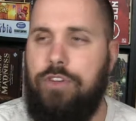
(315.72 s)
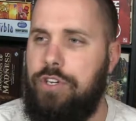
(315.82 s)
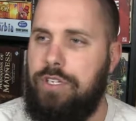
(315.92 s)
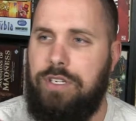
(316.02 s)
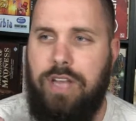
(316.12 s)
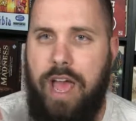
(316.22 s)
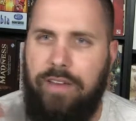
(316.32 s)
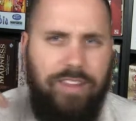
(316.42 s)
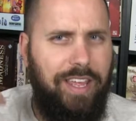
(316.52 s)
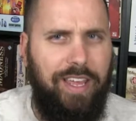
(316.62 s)
just
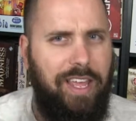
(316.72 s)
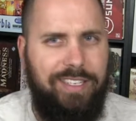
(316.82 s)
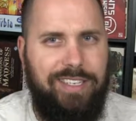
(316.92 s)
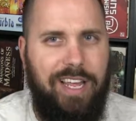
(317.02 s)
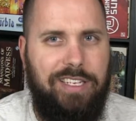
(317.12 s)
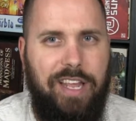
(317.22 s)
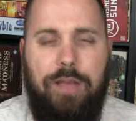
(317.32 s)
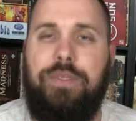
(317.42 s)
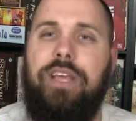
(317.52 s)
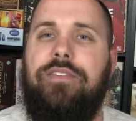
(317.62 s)
heavily against dice
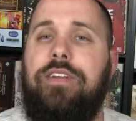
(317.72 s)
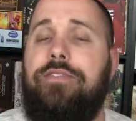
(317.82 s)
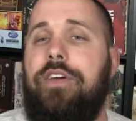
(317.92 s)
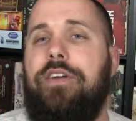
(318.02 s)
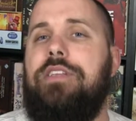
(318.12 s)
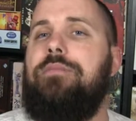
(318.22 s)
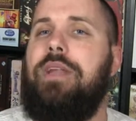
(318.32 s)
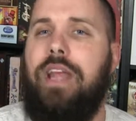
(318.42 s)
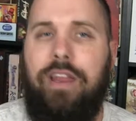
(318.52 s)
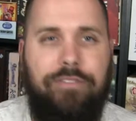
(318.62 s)
games, even if there is
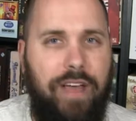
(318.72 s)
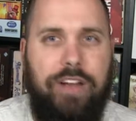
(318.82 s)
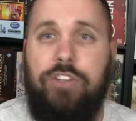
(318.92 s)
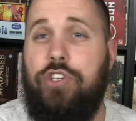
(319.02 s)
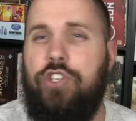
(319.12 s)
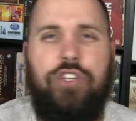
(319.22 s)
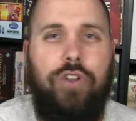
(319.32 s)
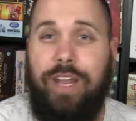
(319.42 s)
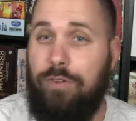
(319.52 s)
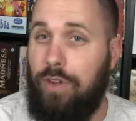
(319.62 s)
mitigating factors, you just
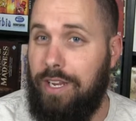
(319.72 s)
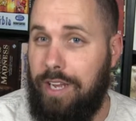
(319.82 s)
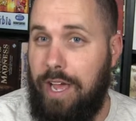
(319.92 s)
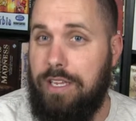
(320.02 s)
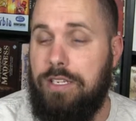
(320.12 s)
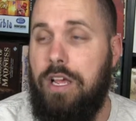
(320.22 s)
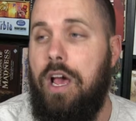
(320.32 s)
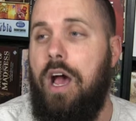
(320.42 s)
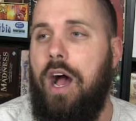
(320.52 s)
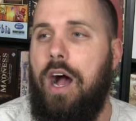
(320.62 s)
don't like rolling dice,
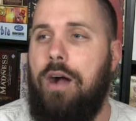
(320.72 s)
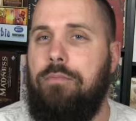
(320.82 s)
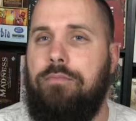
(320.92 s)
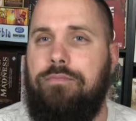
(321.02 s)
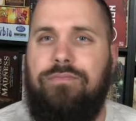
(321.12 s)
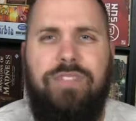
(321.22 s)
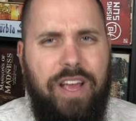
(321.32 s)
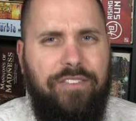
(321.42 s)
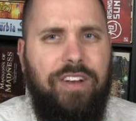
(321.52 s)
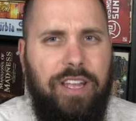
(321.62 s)

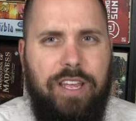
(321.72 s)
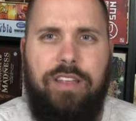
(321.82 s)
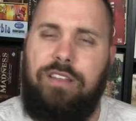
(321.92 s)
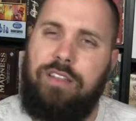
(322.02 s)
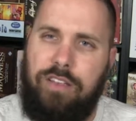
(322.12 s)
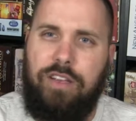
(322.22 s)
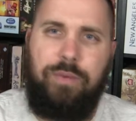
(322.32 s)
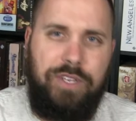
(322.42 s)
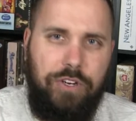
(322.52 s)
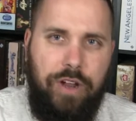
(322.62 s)
definitely you're
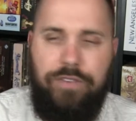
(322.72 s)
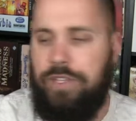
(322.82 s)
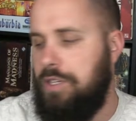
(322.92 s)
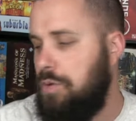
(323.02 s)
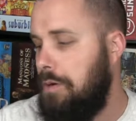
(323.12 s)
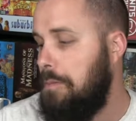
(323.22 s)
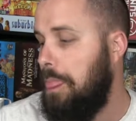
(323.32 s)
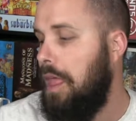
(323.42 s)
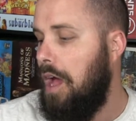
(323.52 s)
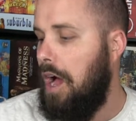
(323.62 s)
going to be turned off with this one.
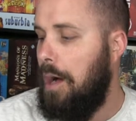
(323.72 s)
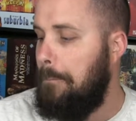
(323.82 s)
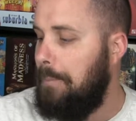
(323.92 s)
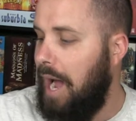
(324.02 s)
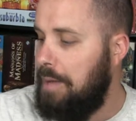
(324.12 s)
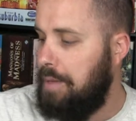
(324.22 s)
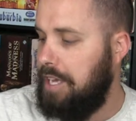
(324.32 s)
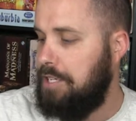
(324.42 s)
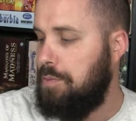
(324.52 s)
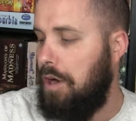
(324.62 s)
My
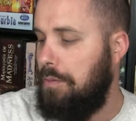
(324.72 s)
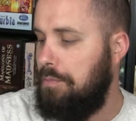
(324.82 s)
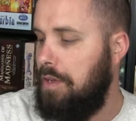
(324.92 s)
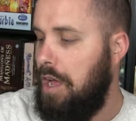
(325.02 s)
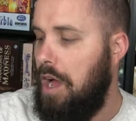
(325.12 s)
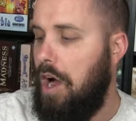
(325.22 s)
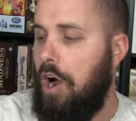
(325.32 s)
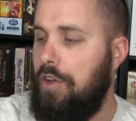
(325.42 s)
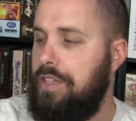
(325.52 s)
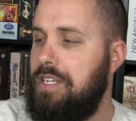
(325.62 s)
biggest problem
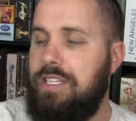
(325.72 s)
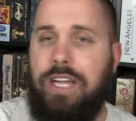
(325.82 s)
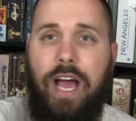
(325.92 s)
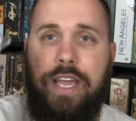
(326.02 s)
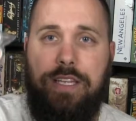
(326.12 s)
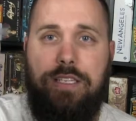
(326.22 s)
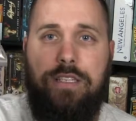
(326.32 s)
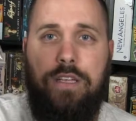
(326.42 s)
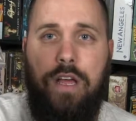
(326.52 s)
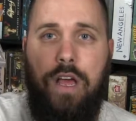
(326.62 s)
are these
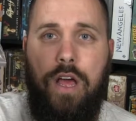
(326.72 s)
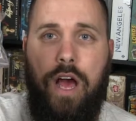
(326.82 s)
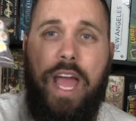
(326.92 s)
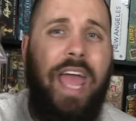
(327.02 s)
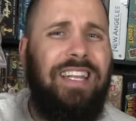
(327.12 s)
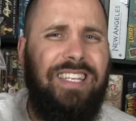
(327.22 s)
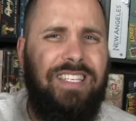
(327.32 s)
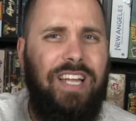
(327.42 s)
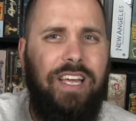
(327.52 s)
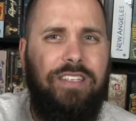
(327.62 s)
dice. I hate
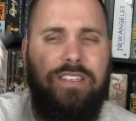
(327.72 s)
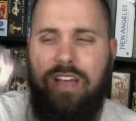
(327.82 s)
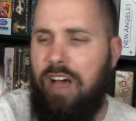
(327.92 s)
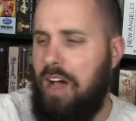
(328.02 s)
these dice.